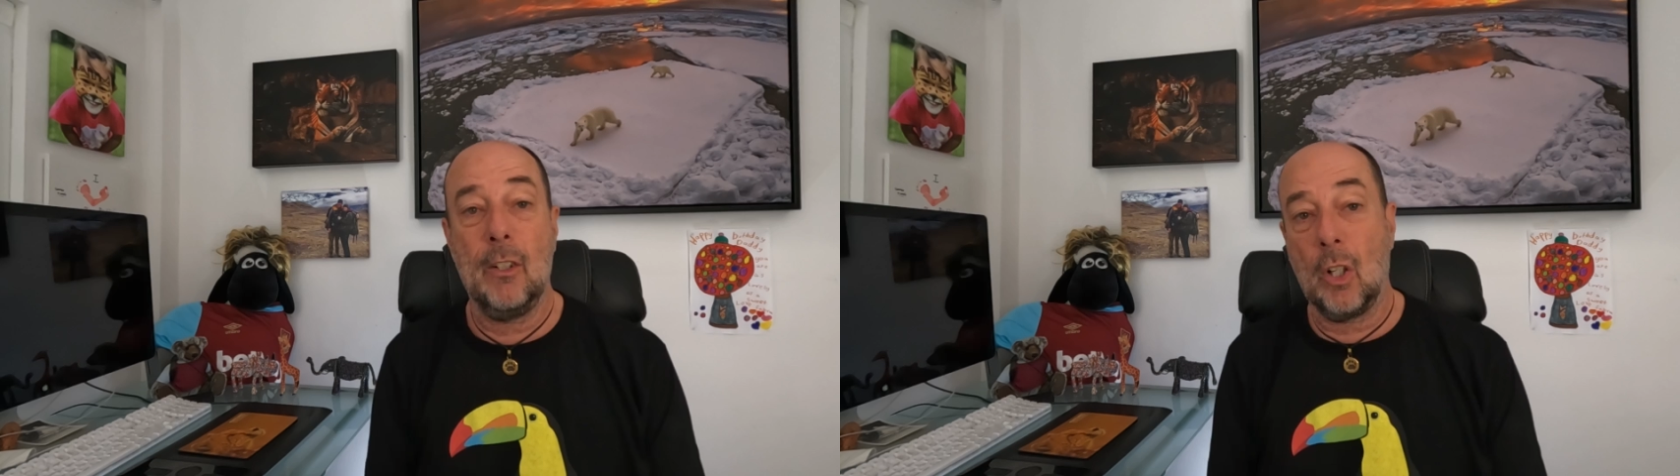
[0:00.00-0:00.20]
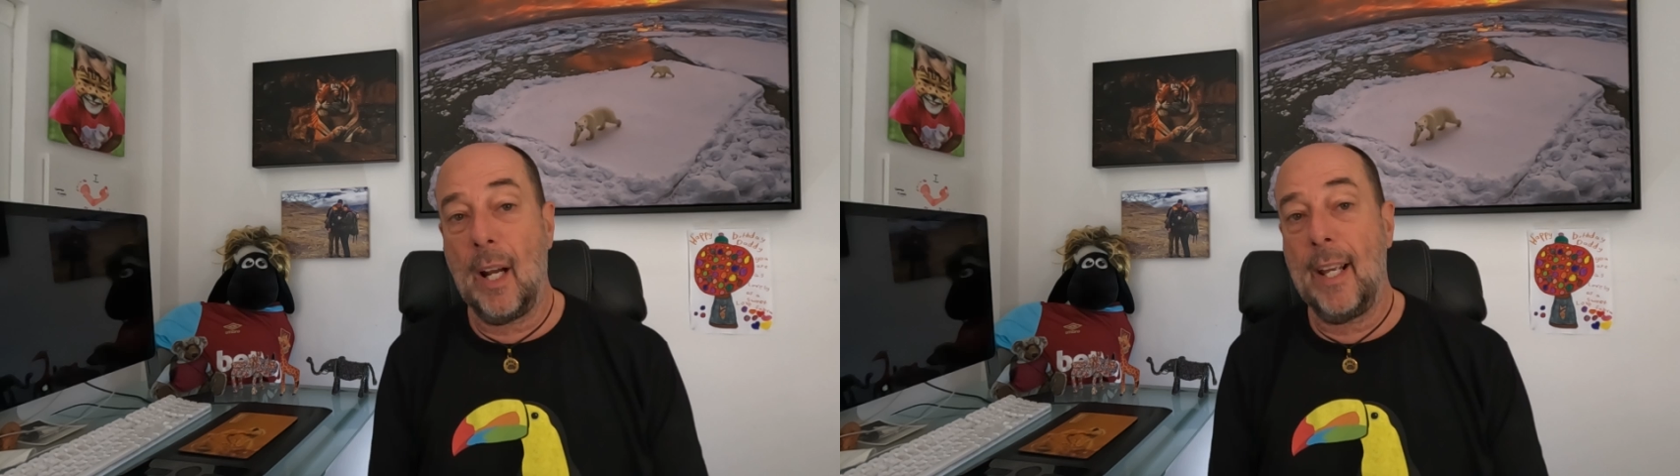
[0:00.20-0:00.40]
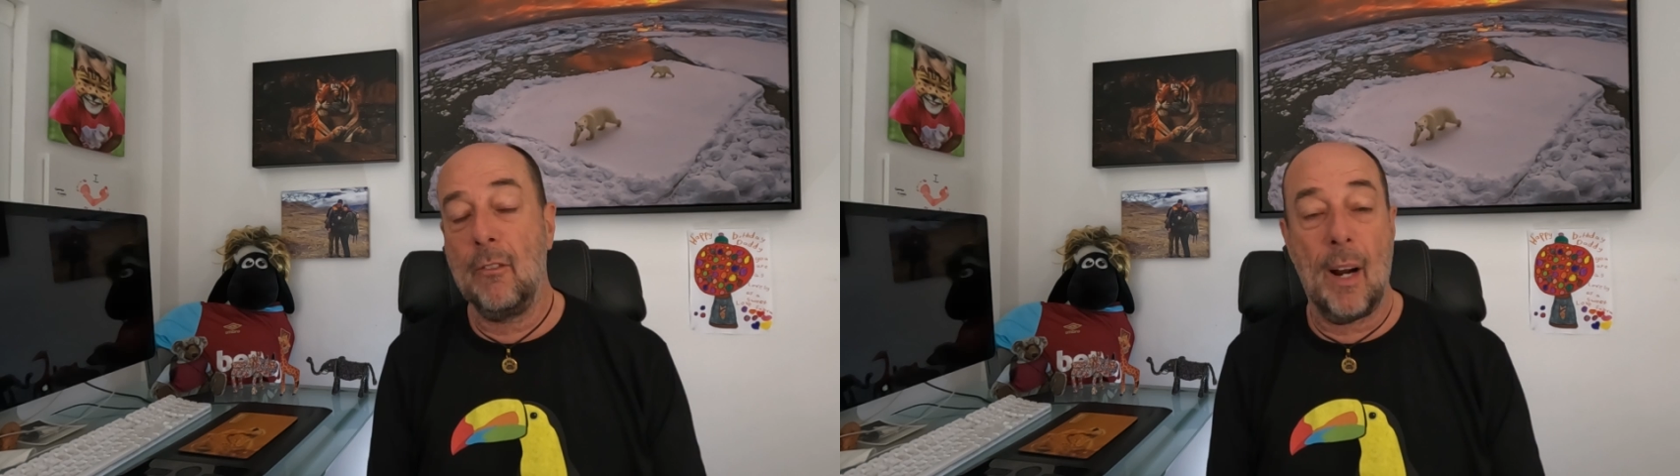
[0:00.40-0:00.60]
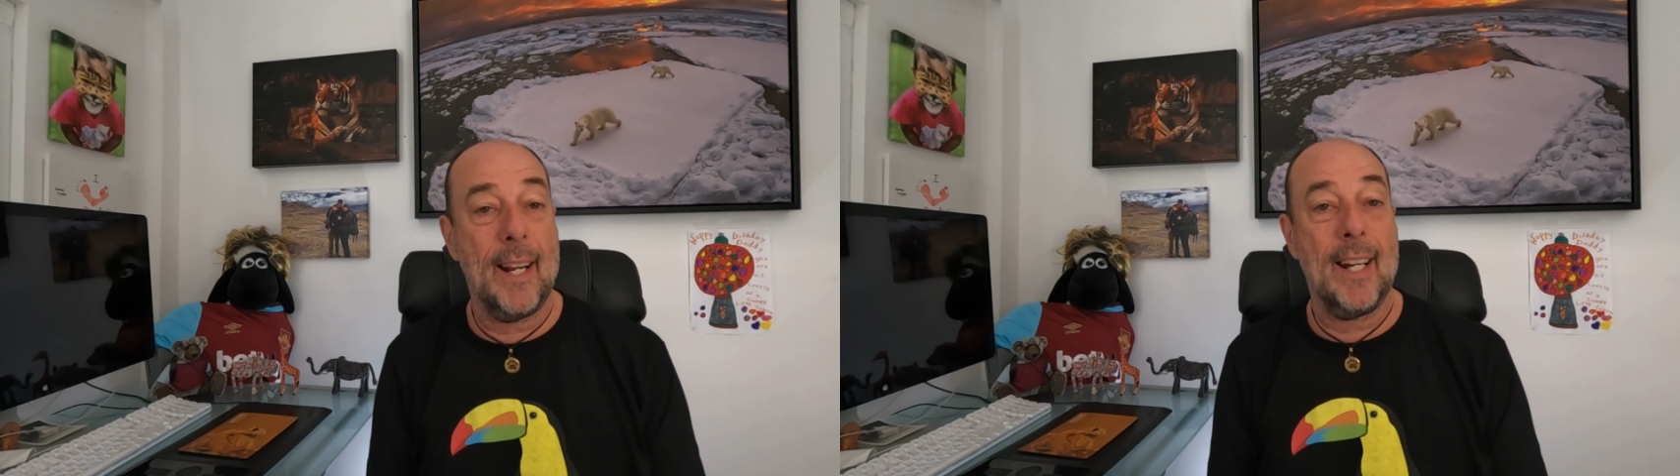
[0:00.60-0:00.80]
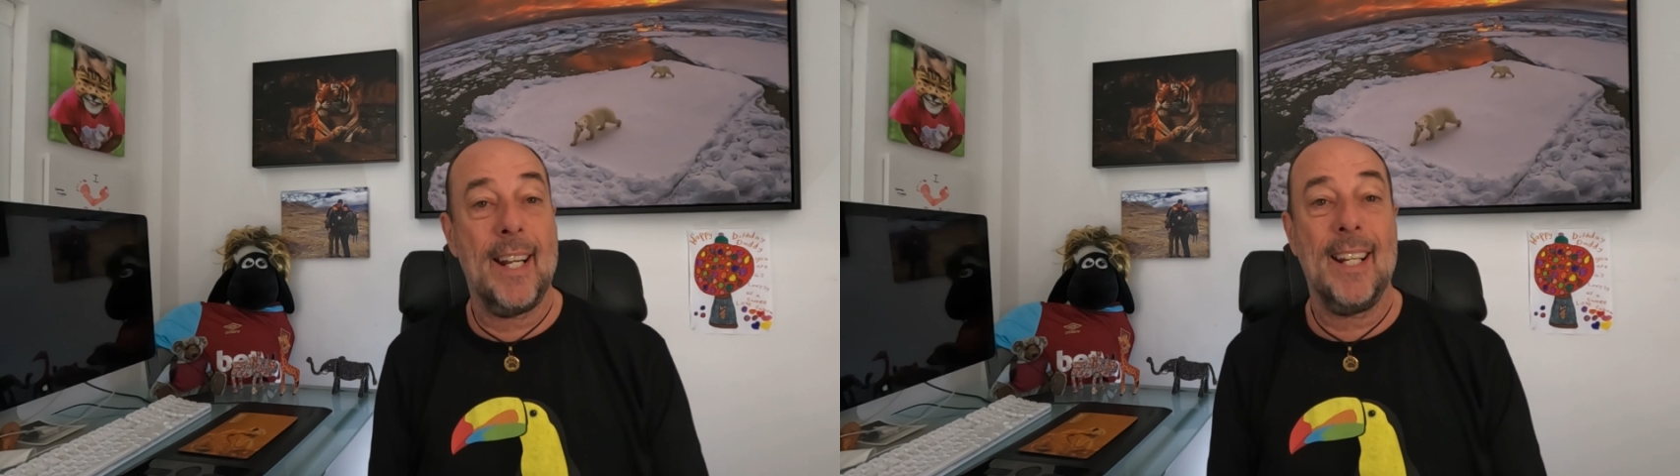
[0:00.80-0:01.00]
grey,
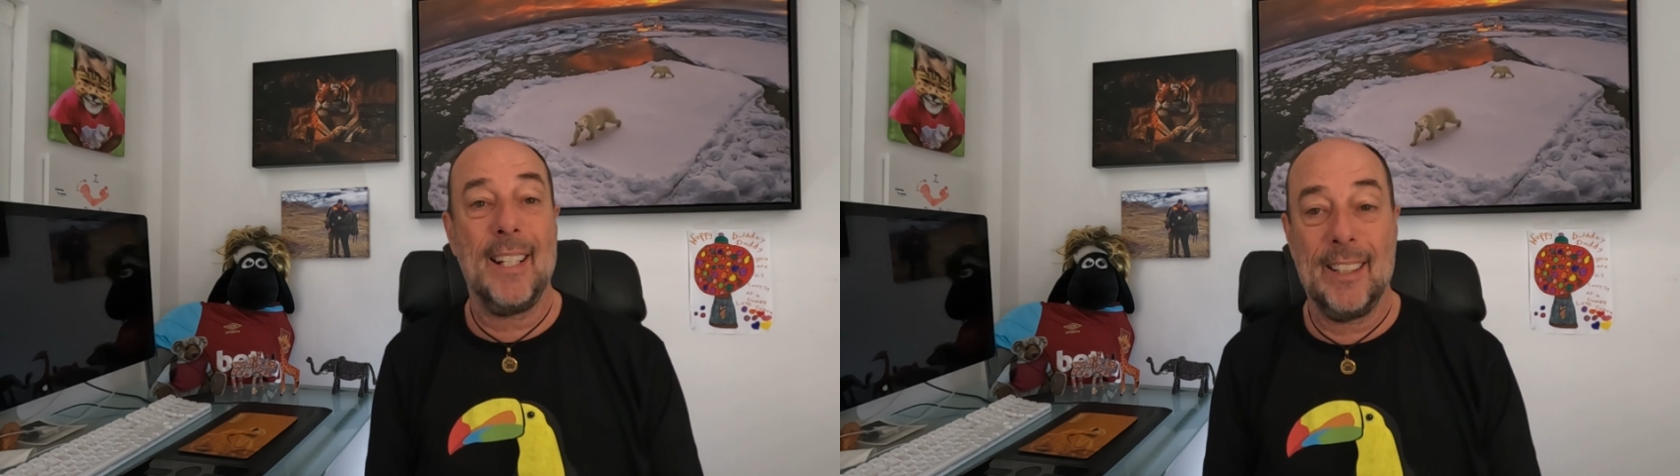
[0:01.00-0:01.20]
rainy.